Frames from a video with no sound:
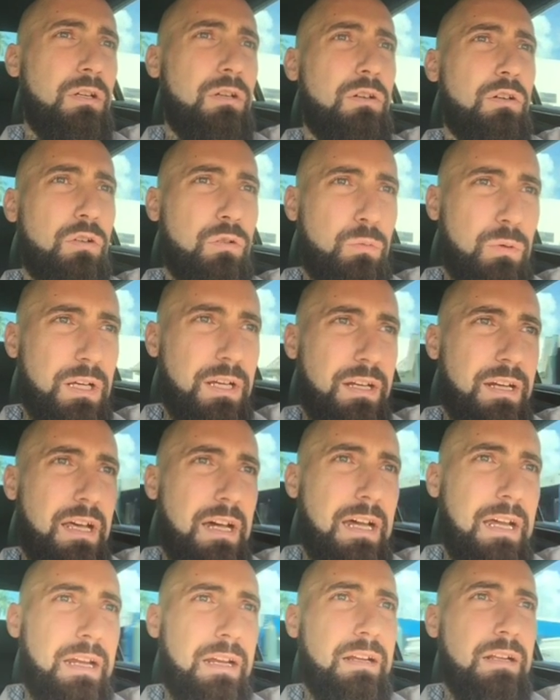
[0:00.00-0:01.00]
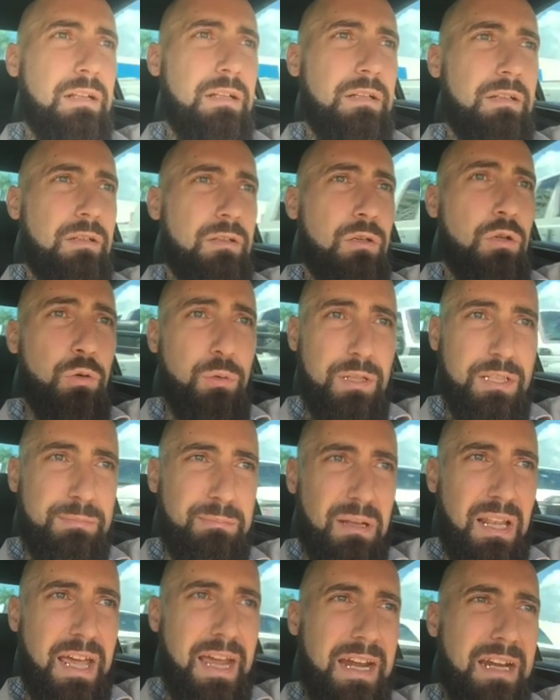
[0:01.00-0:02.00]
or whatnot who is
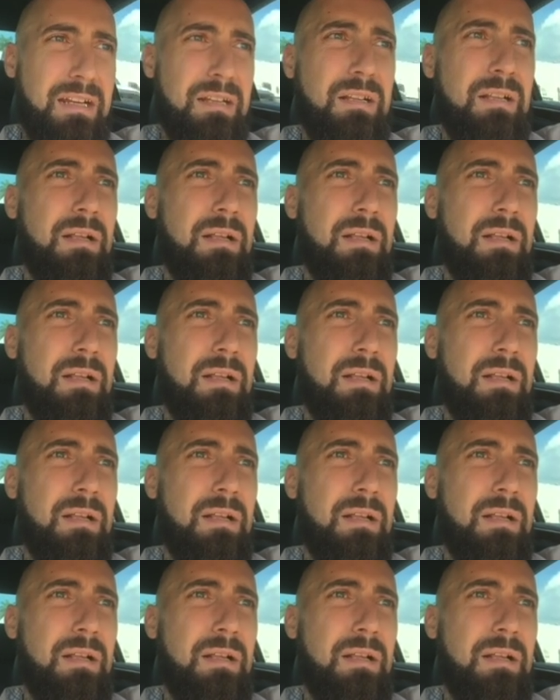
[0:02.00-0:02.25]
black.